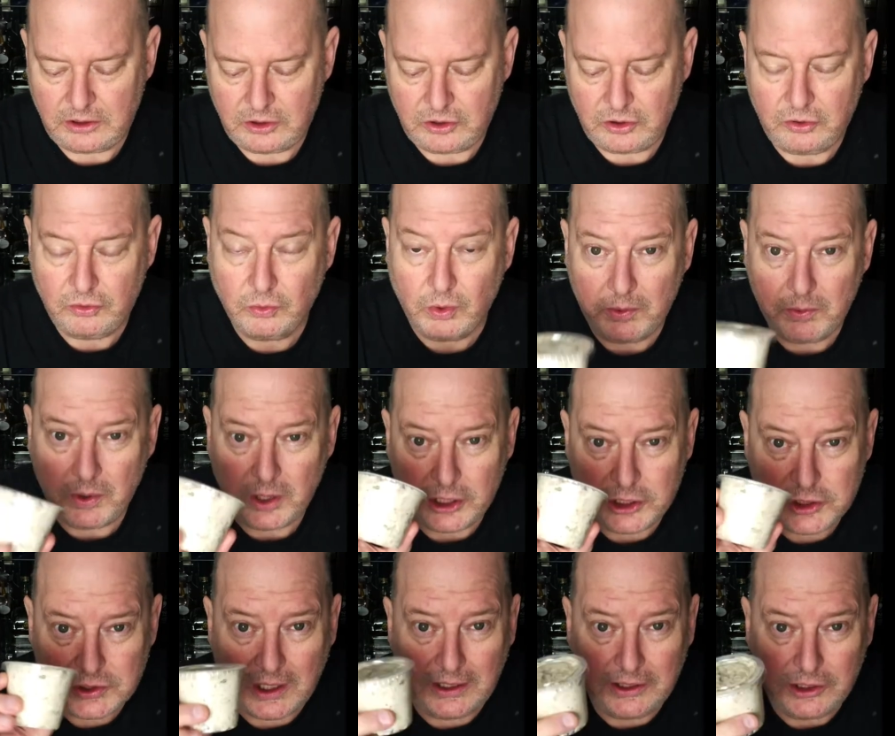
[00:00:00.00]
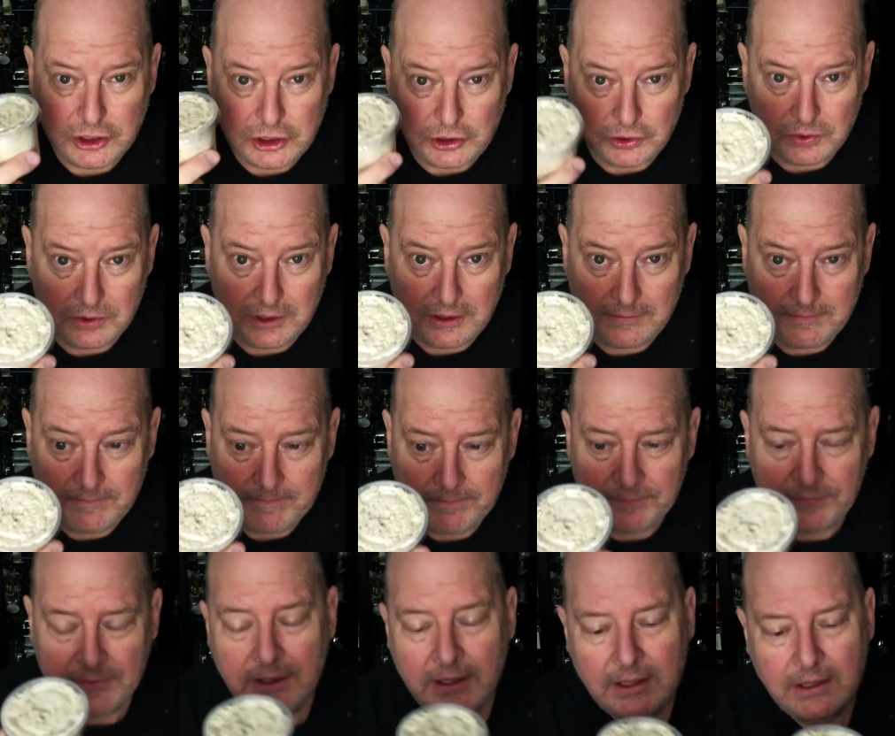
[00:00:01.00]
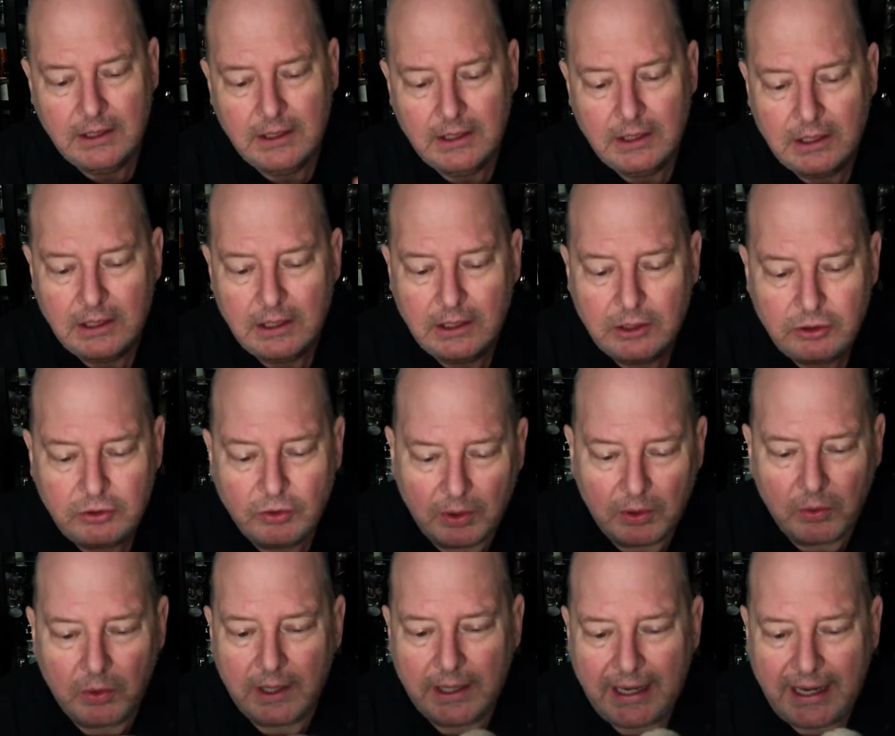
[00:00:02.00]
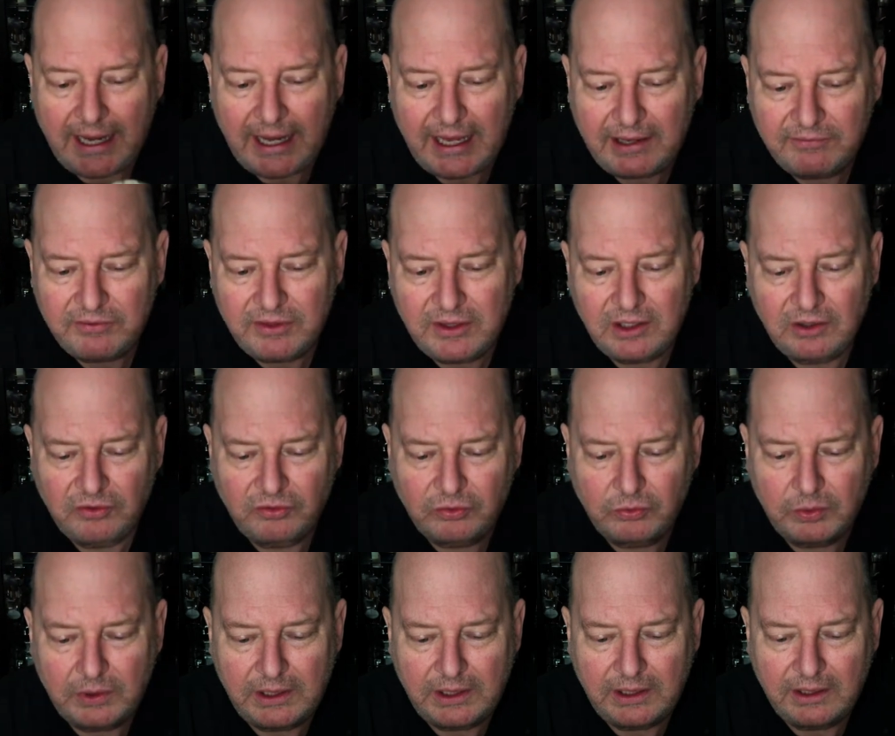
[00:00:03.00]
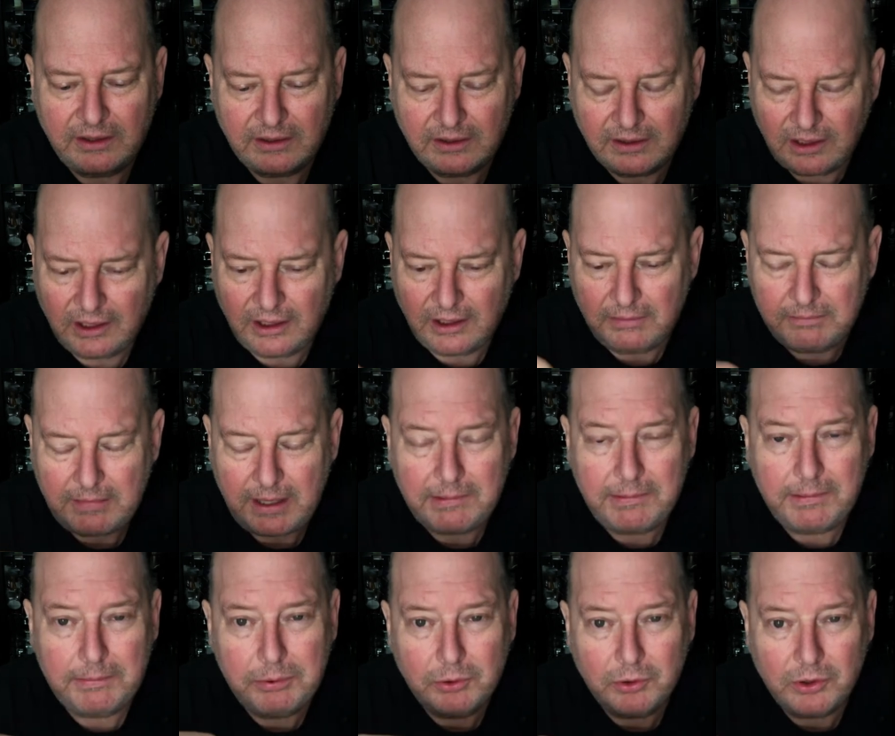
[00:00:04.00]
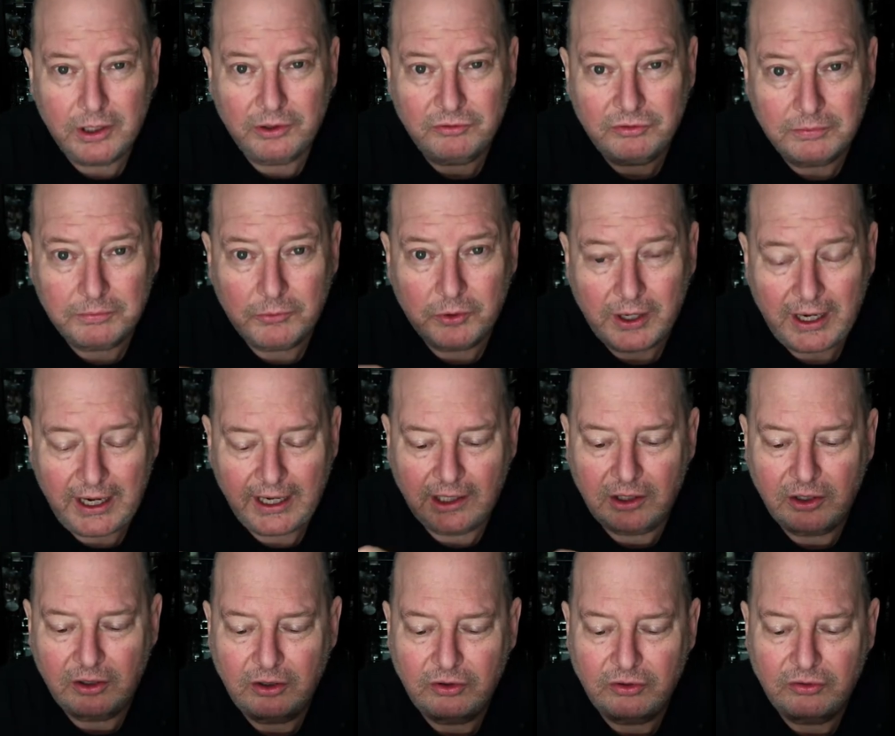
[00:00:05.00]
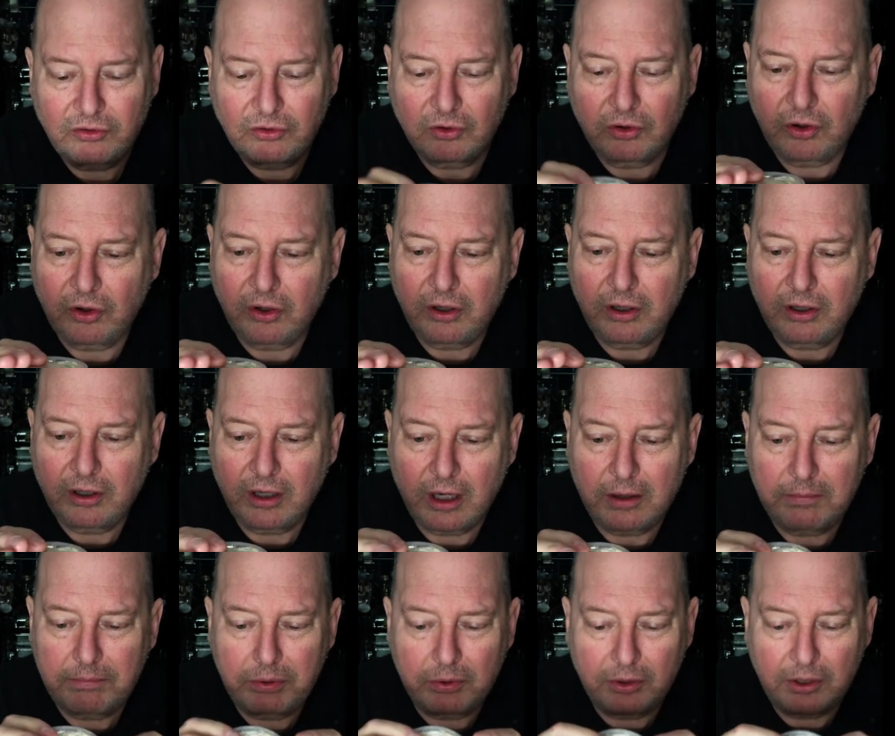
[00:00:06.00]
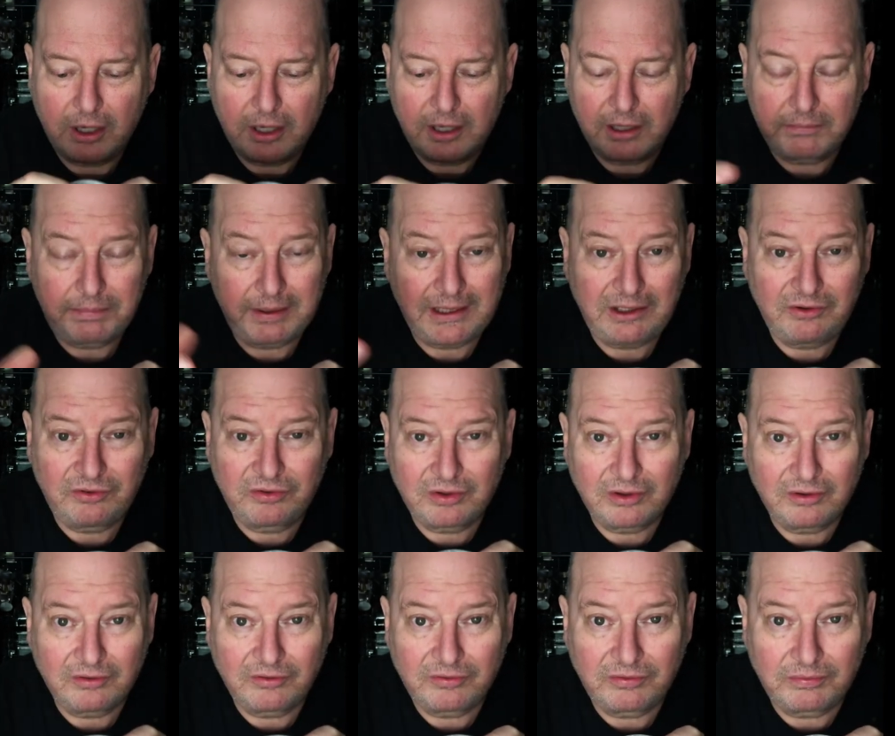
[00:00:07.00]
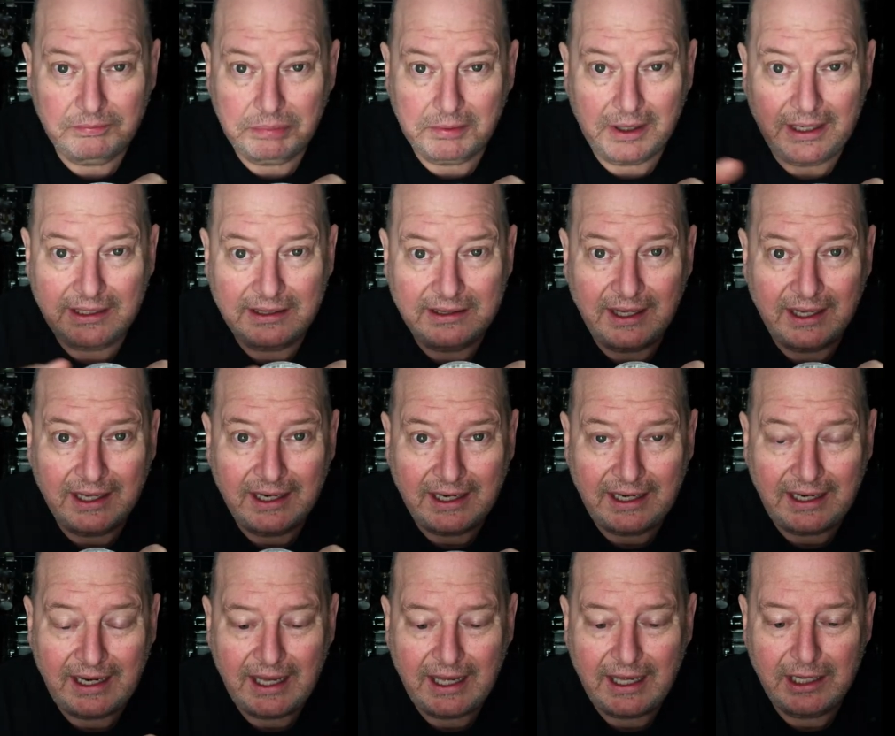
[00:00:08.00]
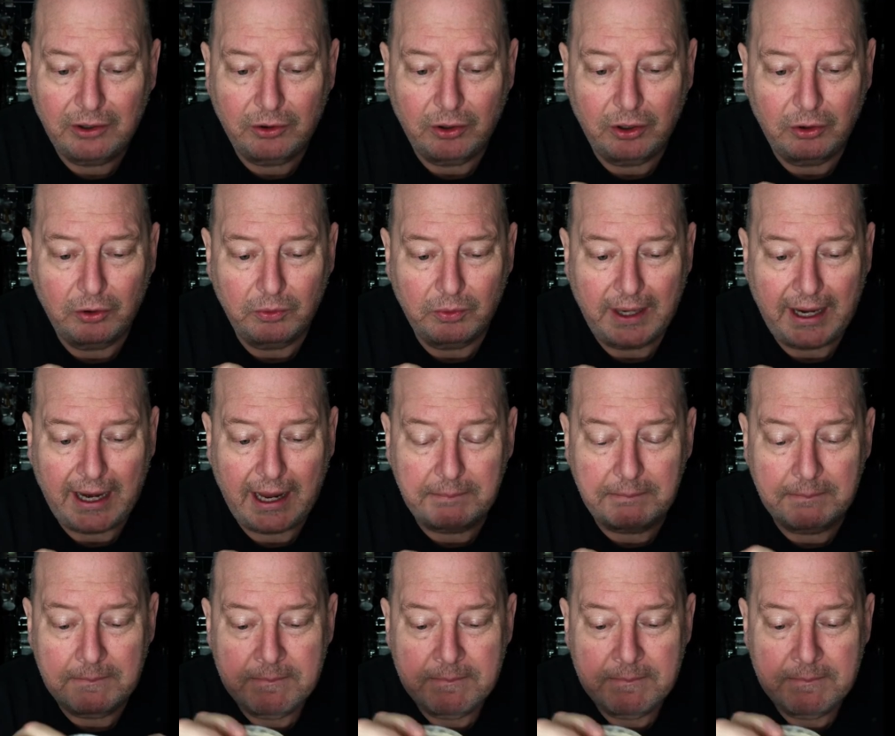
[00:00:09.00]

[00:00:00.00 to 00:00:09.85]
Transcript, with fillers: Do I want to try the tuna? Do I want to have this with uh, maybe put on some crackers or uh, put on a piece of bread that I had or a wrap?